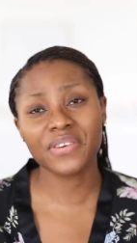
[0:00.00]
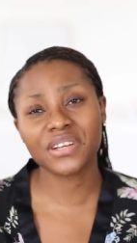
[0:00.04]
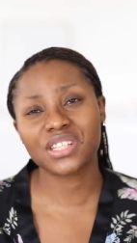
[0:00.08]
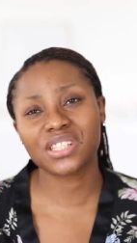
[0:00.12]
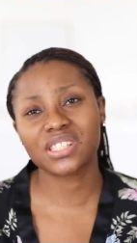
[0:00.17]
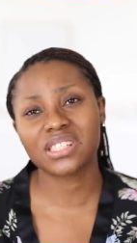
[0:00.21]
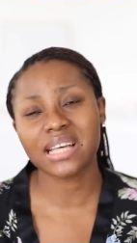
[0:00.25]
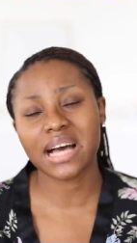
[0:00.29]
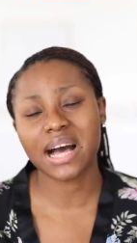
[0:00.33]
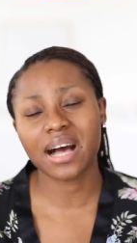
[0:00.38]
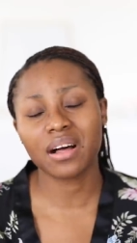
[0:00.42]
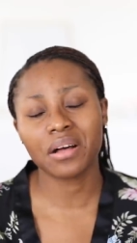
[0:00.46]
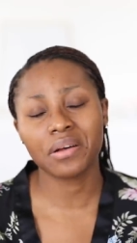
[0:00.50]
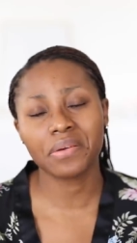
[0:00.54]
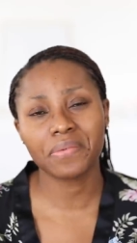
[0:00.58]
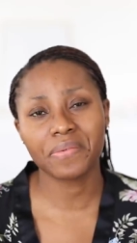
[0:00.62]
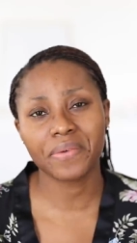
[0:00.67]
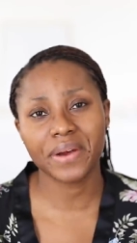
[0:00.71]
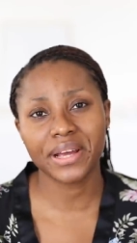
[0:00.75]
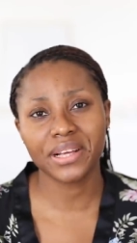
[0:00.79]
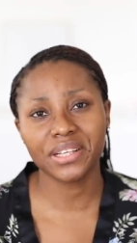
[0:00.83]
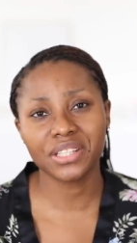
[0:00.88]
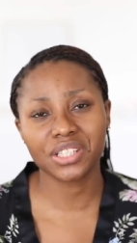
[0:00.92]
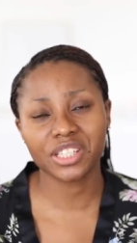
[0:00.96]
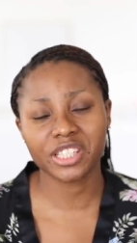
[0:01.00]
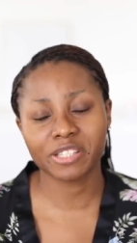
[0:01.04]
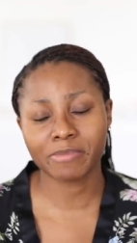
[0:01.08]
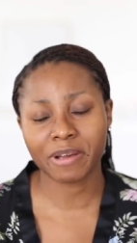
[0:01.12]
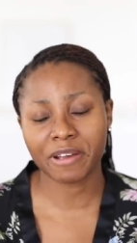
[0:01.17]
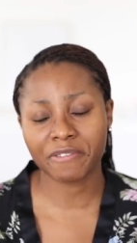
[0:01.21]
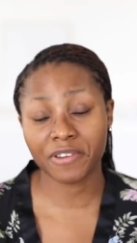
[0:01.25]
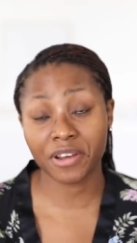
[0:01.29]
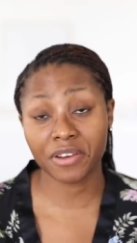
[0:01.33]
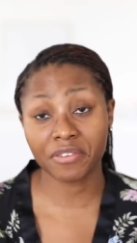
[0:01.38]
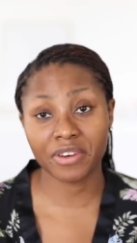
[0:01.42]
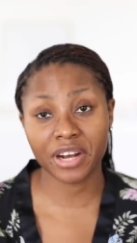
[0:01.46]
Vegetal range is
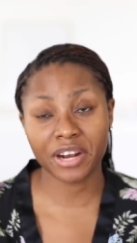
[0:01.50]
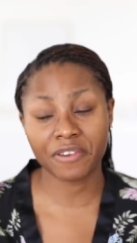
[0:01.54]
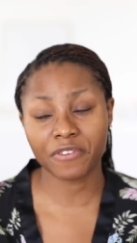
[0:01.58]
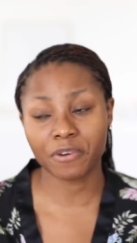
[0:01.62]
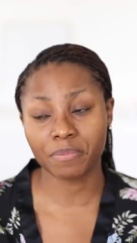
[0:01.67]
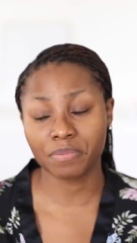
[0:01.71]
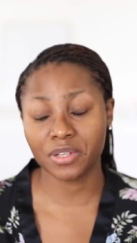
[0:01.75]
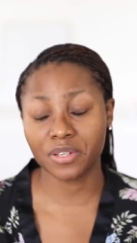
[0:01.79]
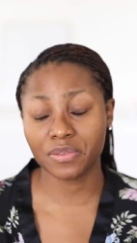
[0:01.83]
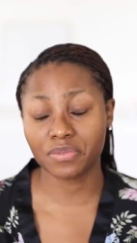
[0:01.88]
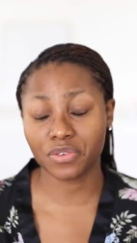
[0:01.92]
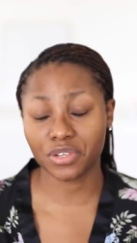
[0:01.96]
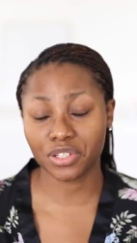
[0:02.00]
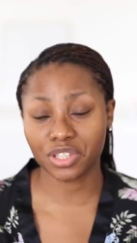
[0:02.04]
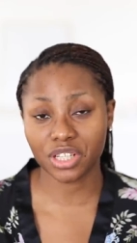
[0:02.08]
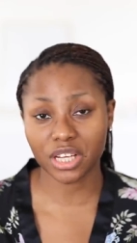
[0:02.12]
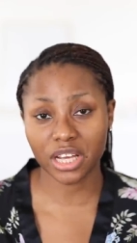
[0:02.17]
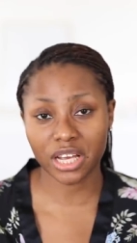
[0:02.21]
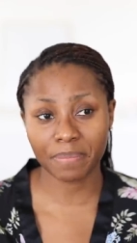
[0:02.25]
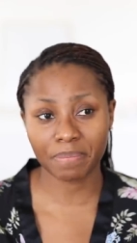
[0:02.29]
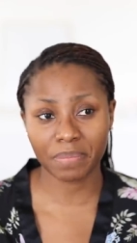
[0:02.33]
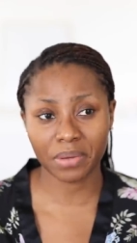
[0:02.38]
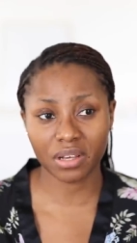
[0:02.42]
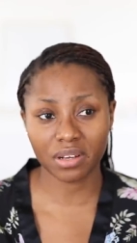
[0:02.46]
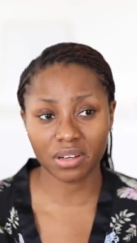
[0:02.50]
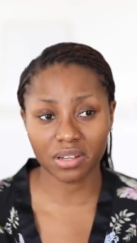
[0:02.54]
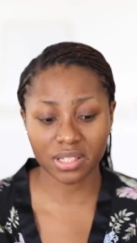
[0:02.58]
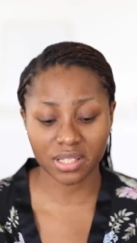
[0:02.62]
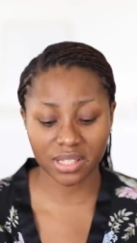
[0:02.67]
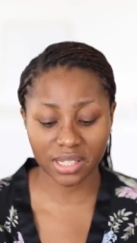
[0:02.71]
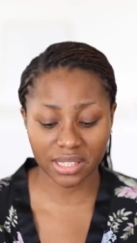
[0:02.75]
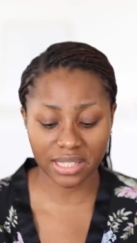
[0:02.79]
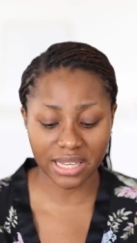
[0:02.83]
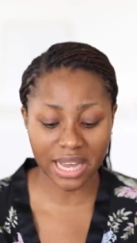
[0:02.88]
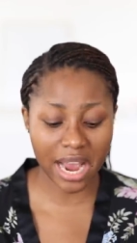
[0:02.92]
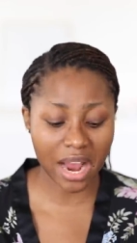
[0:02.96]
my favorite from Yves Rocher because
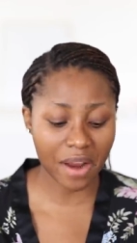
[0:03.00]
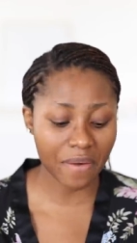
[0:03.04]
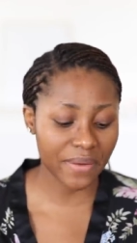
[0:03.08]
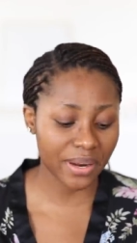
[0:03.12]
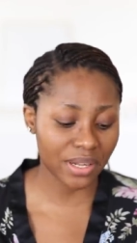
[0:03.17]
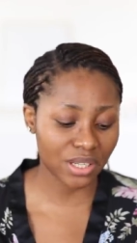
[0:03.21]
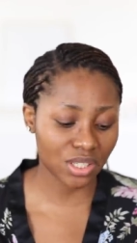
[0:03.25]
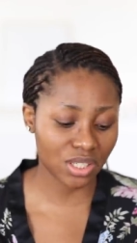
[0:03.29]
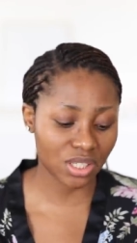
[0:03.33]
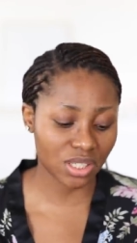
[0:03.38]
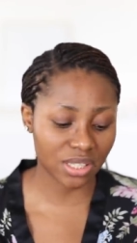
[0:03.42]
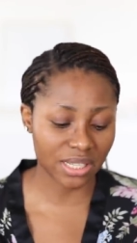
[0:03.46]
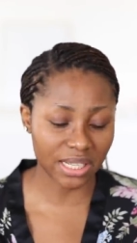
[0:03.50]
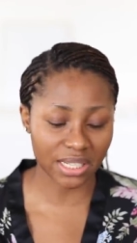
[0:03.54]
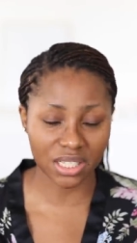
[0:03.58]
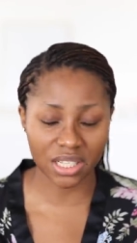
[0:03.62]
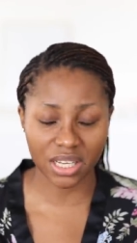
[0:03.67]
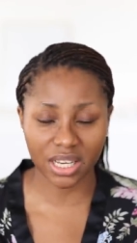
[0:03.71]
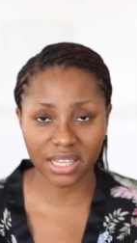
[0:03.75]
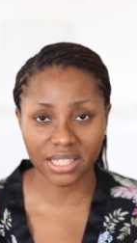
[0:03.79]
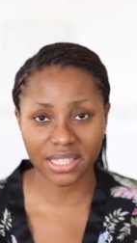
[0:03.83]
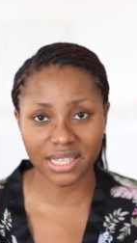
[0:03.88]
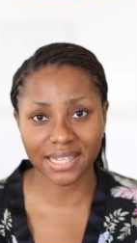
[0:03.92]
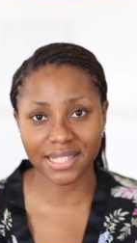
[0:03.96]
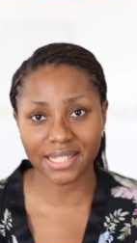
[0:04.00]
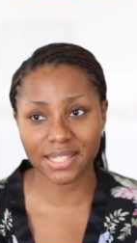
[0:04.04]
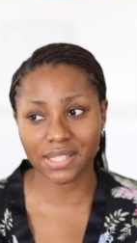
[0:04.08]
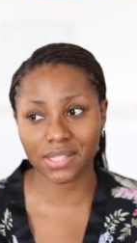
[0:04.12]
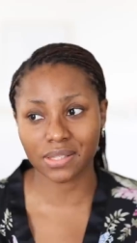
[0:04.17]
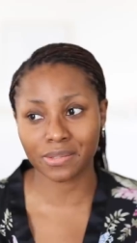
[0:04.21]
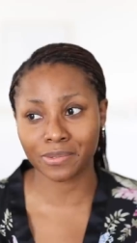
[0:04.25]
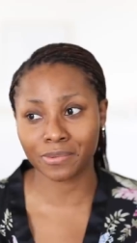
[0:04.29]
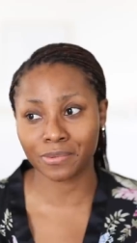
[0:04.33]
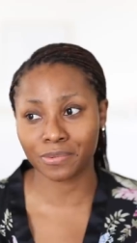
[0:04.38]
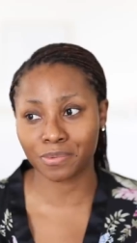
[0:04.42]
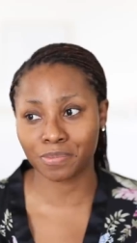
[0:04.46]
the entire range is dedicated
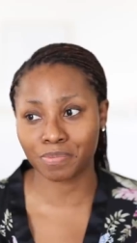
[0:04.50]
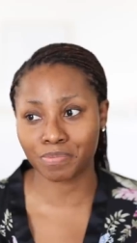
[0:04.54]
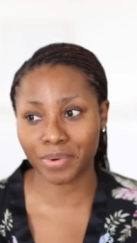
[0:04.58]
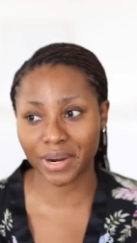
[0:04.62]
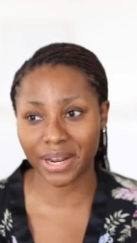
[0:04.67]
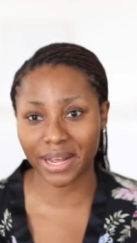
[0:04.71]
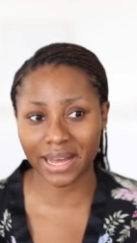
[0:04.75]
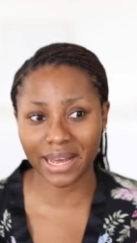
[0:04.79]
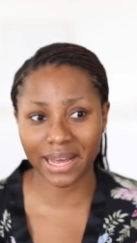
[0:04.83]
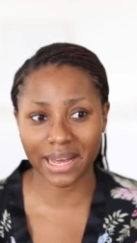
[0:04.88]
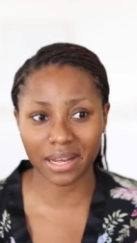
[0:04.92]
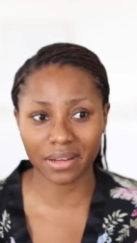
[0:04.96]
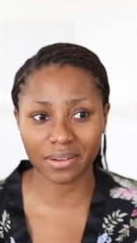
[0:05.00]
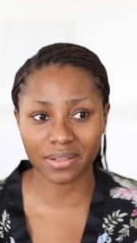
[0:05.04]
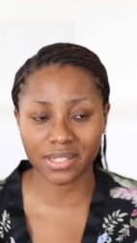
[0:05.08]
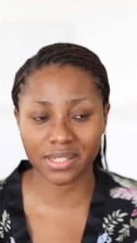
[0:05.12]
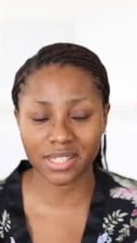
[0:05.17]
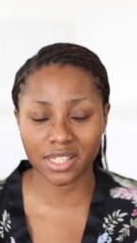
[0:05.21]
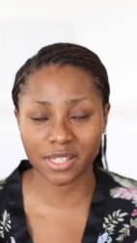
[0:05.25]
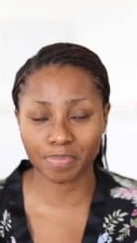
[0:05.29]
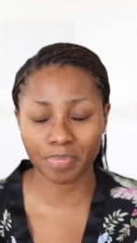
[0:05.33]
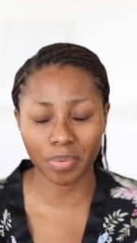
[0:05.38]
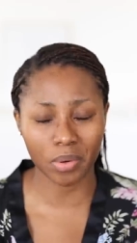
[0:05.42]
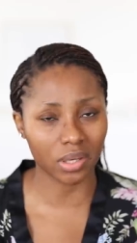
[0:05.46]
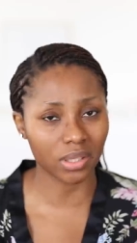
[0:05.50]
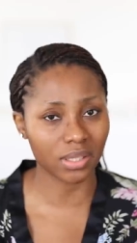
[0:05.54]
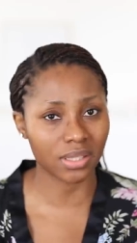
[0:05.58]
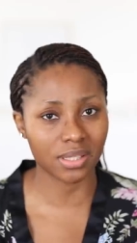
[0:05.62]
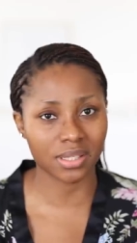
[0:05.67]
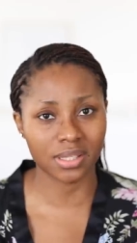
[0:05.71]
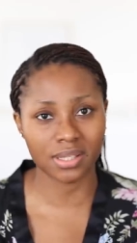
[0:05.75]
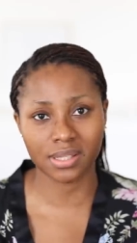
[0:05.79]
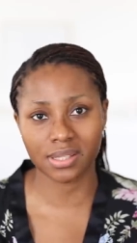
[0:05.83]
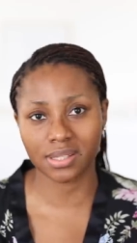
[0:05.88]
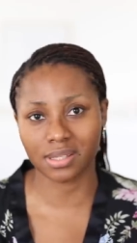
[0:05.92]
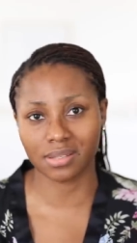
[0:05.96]
to breakout
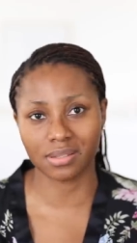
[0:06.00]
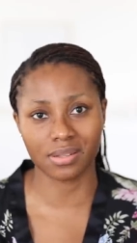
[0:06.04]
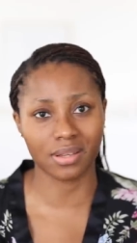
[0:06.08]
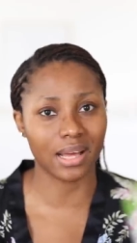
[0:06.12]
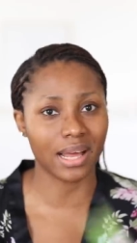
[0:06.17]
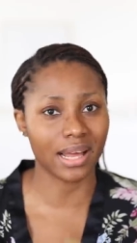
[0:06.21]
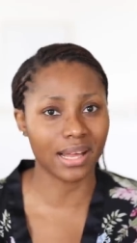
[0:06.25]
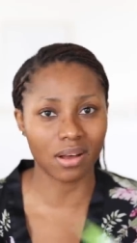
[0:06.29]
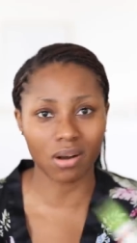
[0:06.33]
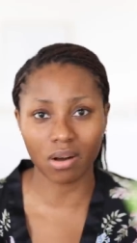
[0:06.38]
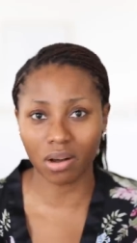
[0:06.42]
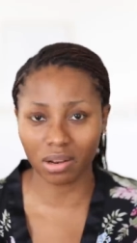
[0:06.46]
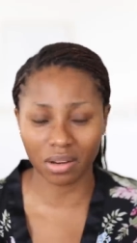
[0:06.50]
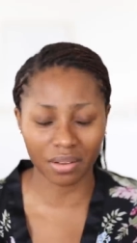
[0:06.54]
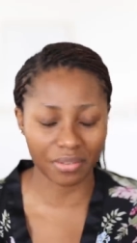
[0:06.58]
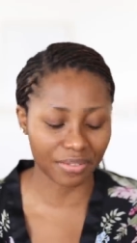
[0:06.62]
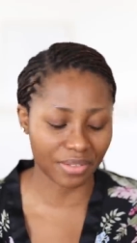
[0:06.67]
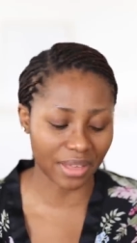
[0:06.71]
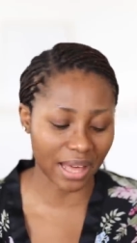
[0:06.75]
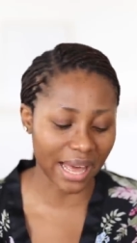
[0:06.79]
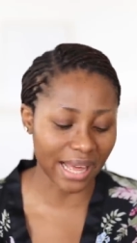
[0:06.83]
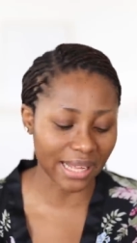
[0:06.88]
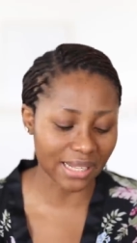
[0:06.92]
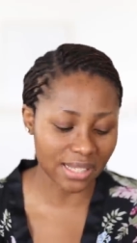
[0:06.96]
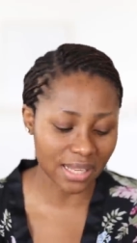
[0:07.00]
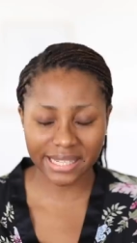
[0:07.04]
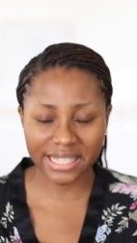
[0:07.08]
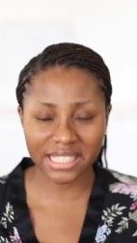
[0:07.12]
spots all of that.